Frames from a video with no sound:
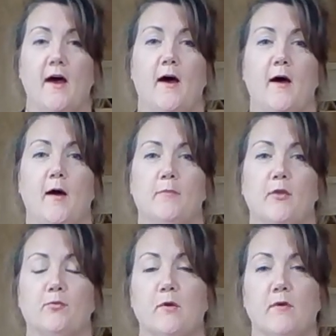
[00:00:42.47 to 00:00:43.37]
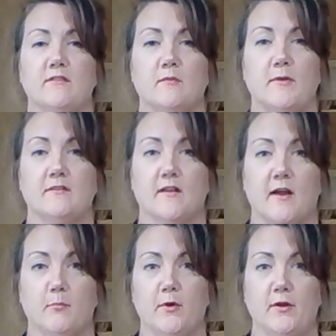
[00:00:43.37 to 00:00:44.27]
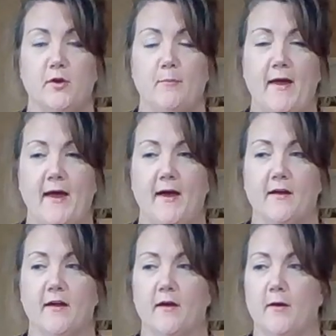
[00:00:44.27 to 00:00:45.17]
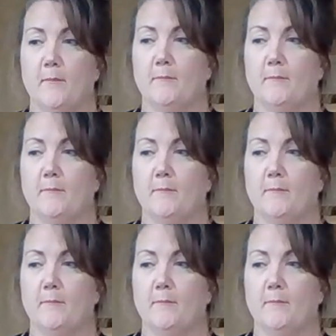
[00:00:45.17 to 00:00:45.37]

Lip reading: The 3 recipes that I put in your bag,